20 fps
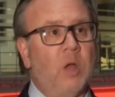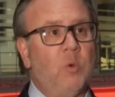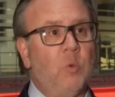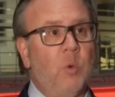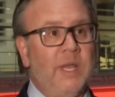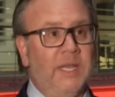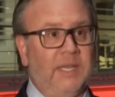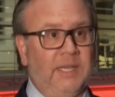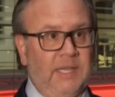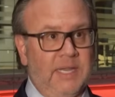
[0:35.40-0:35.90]

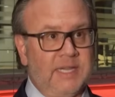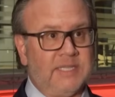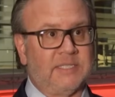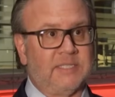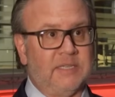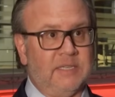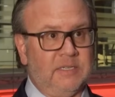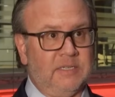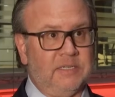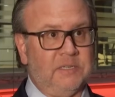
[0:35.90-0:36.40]
We
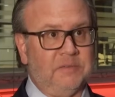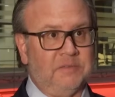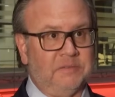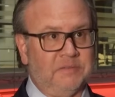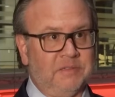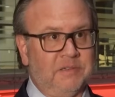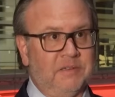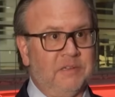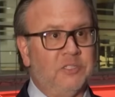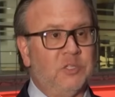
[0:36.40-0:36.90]
listened
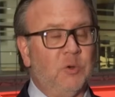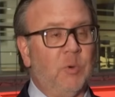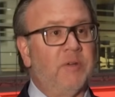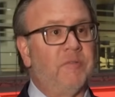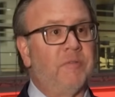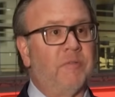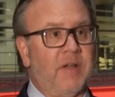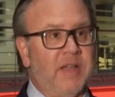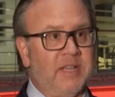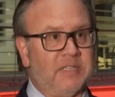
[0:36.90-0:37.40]
to what
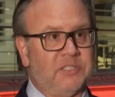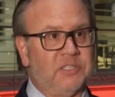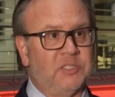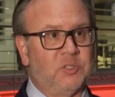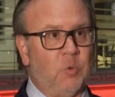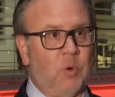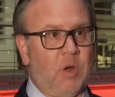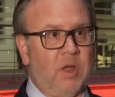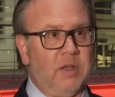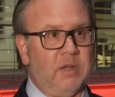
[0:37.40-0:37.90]

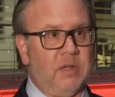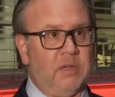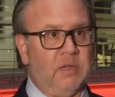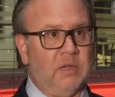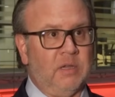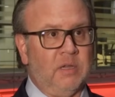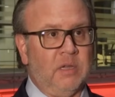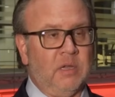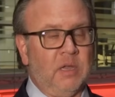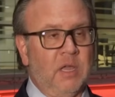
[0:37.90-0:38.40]
Francis wanted,
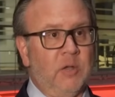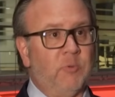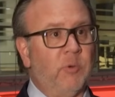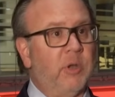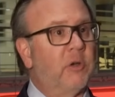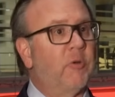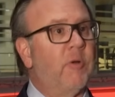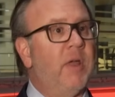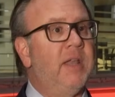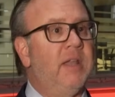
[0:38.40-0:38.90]
and we
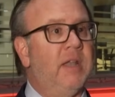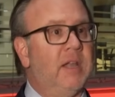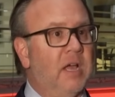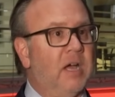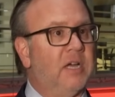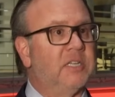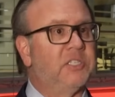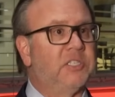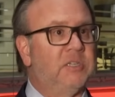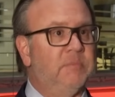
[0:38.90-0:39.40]
created a
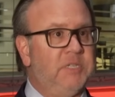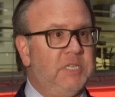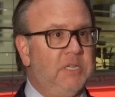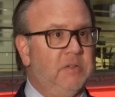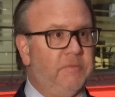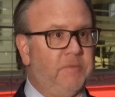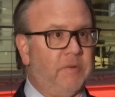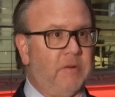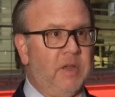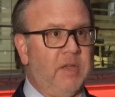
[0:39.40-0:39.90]
custom
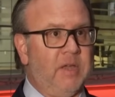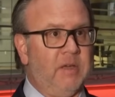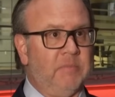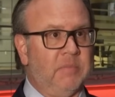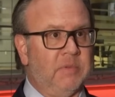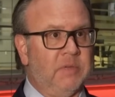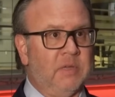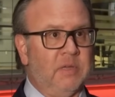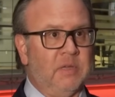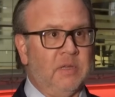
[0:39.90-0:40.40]
deal for him.
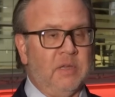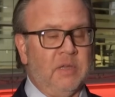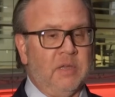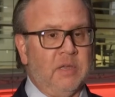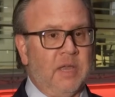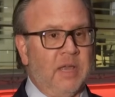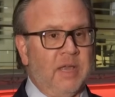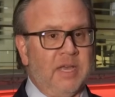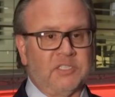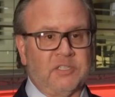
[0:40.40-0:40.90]

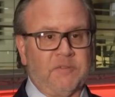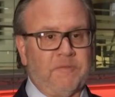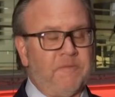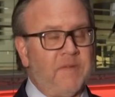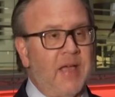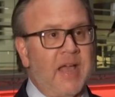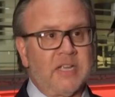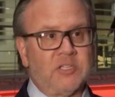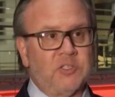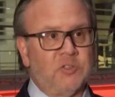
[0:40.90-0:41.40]
As a
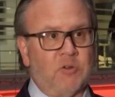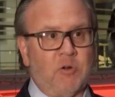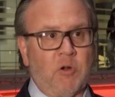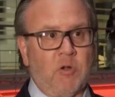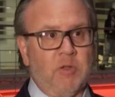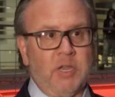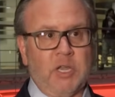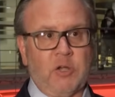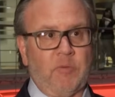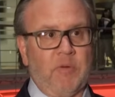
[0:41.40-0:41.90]

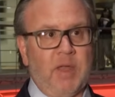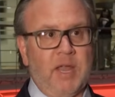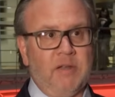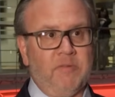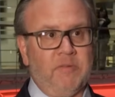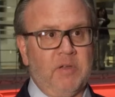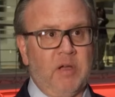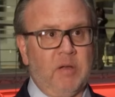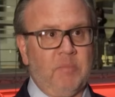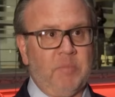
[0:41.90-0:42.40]
fast-growing
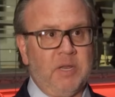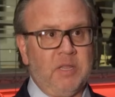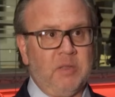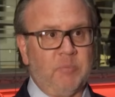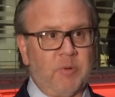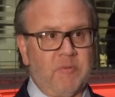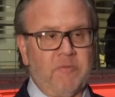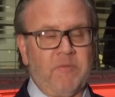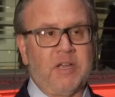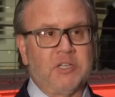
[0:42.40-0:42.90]
creative company, the
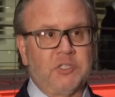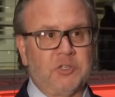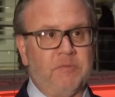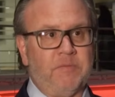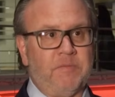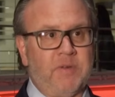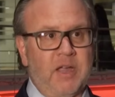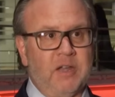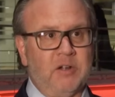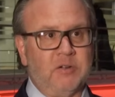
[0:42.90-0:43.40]
Professional
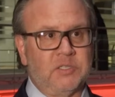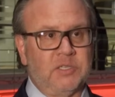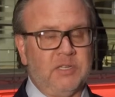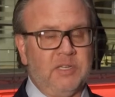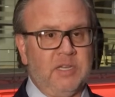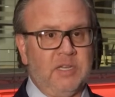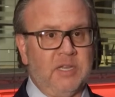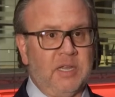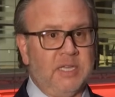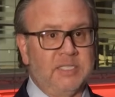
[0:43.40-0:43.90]
Fighters
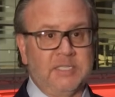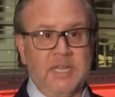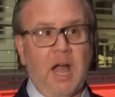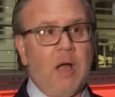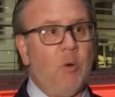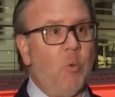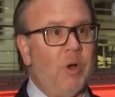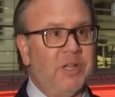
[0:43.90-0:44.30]
League is not